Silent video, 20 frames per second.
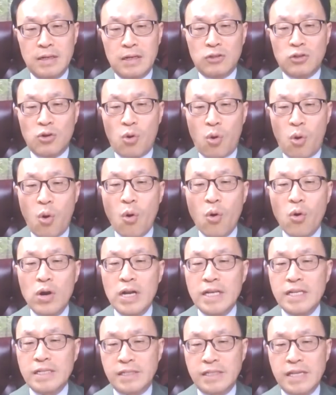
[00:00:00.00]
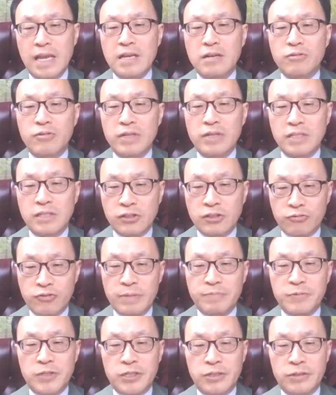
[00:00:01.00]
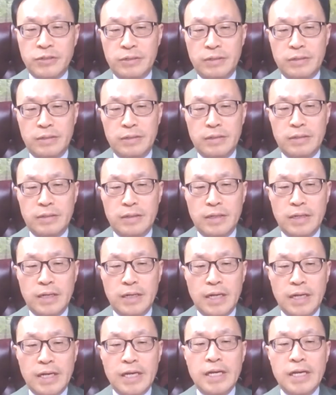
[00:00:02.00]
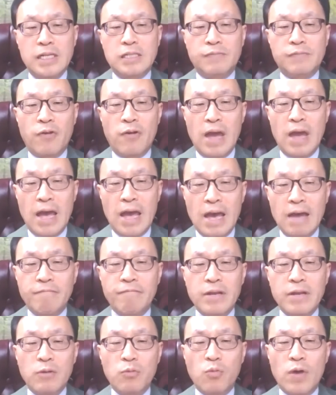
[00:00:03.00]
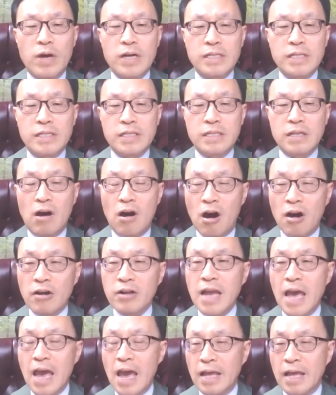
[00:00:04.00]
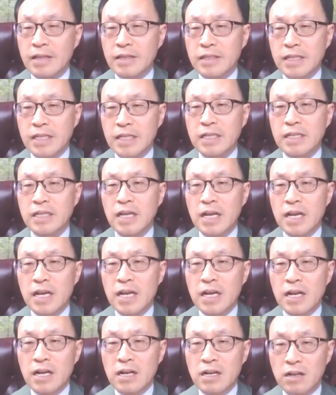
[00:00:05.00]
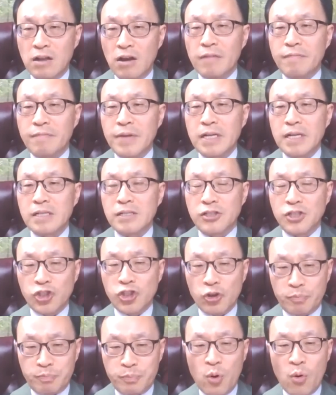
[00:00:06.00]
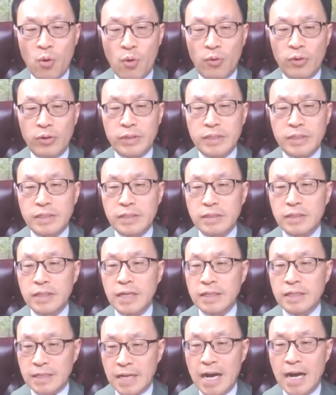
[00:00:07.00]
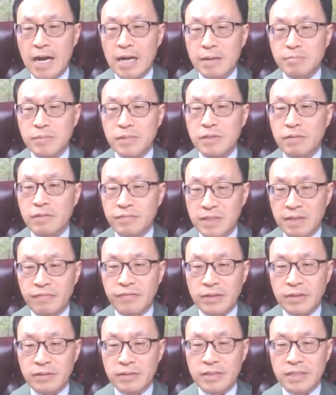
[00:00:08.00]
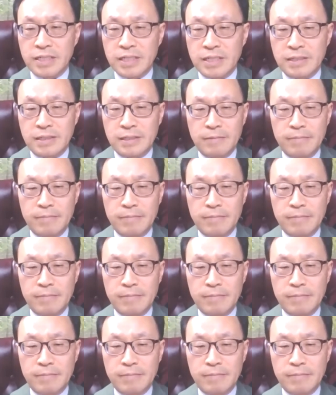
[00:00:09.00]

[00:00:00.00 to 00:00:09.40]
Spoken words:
The Holy Sacred Scripture is for everyone's unending loving support at times of difficulties.